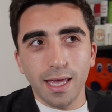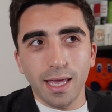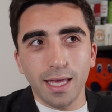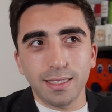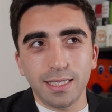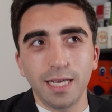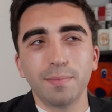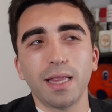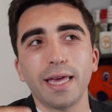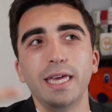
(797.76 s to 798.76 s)
It
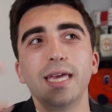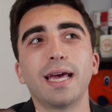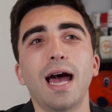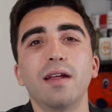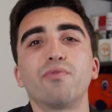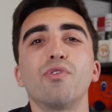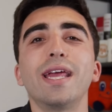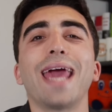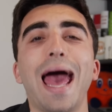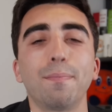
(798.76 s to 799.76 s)
seemed like he kind of
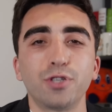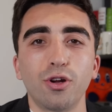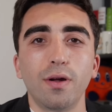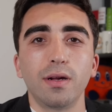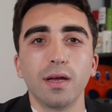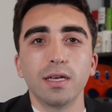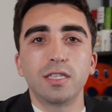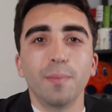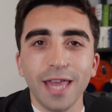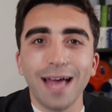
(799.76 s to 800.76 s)
recaptured
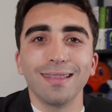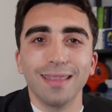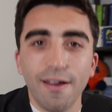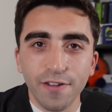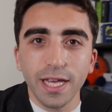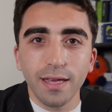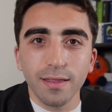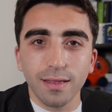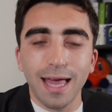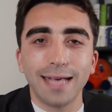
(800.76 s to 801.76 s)
some of that levity
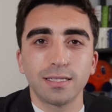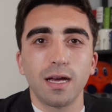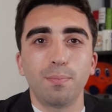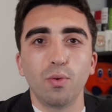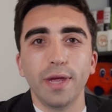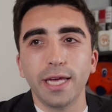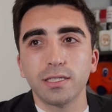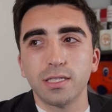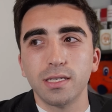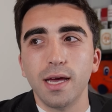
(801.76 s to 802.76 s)
the last couple
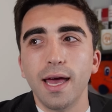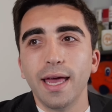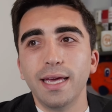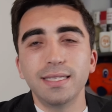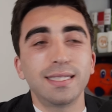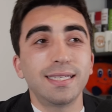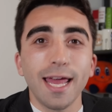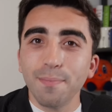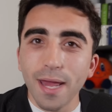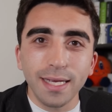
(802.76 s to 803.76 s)
weeks. He
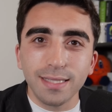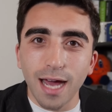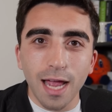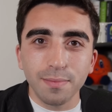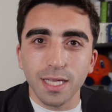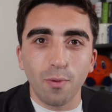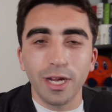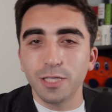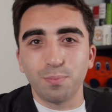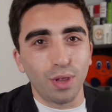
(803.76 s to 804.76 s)
said many times that when
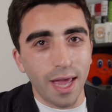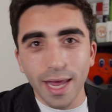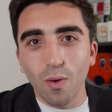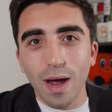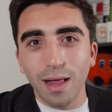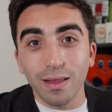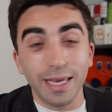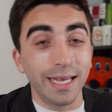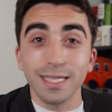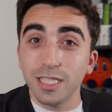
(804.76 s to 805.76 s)
he's playing well,
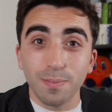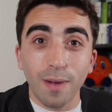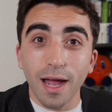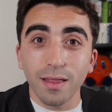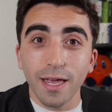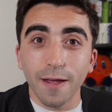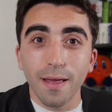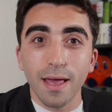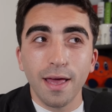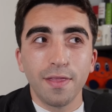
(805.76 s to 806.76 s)
he is smiling,
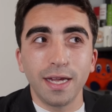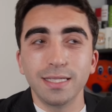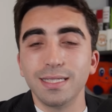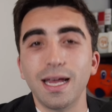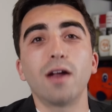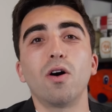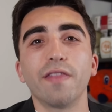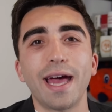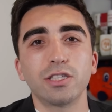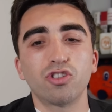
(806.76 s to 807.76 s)
that he's not all
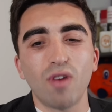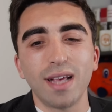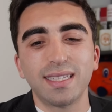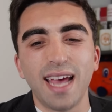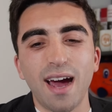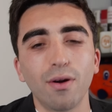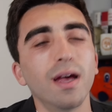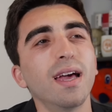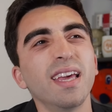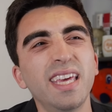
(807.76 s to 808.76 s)
that stressed out.
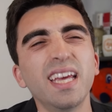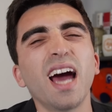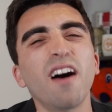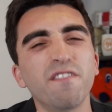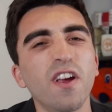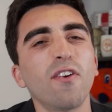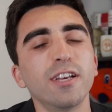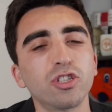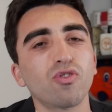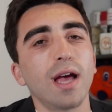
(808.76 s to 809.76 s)
He got very
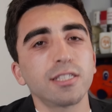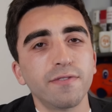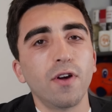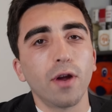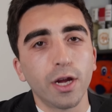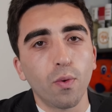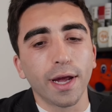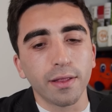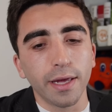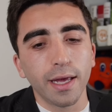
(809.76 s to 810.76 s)
stressed very
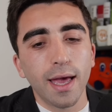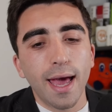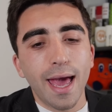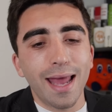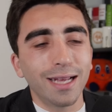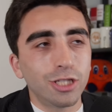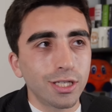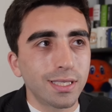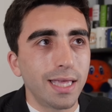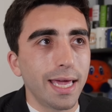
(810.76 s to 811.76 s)
quickly. And I
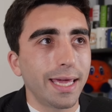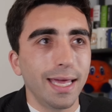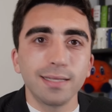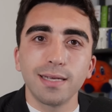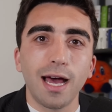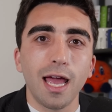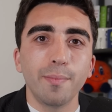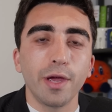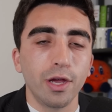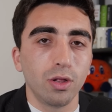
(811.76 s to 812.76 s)
just think in time,
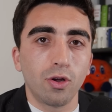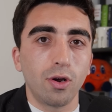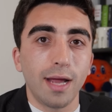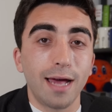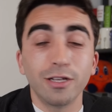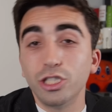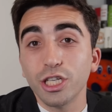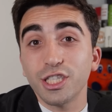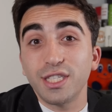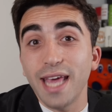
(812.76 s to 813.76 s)
he'll learn how to
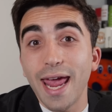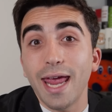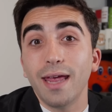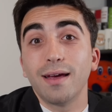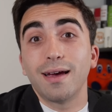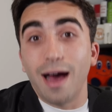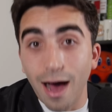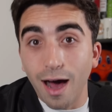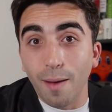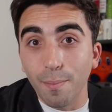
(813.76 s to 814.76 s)
just stay
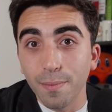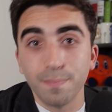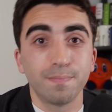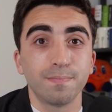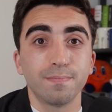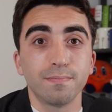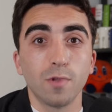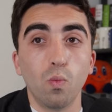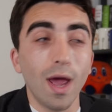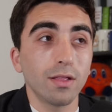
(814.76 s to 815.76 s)
calm
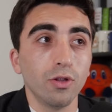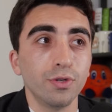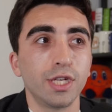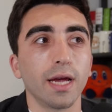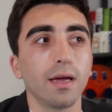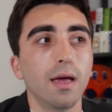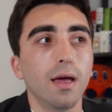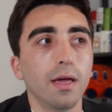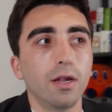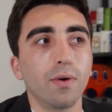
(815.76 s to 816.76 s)
when losing.
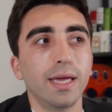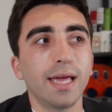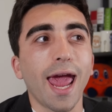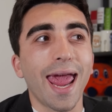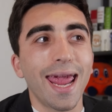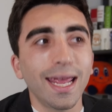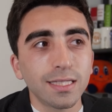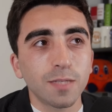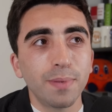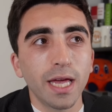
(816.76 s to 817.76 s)
You know, he
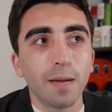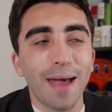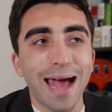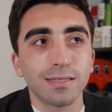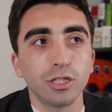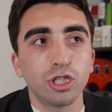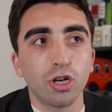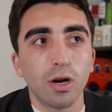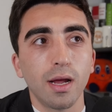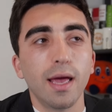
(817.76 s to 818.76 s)
hates being a
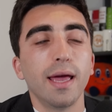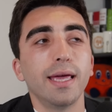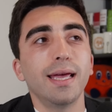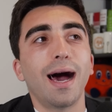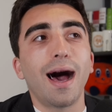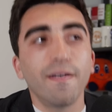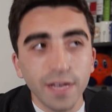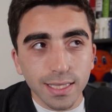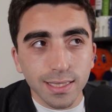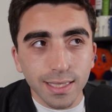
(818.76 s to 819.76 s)
passenger. He
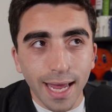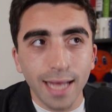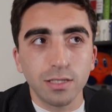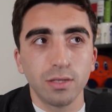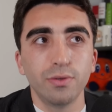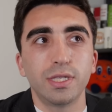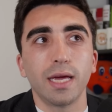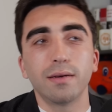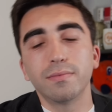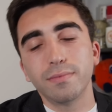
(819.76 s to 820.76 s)
obviously hates
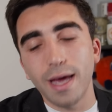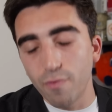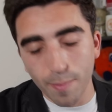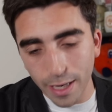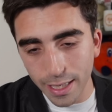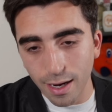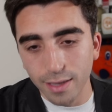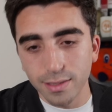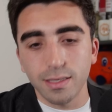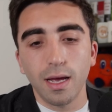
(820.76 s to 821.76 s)
losing. Everybody
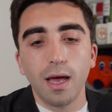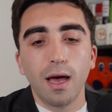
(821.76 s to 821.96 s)
does.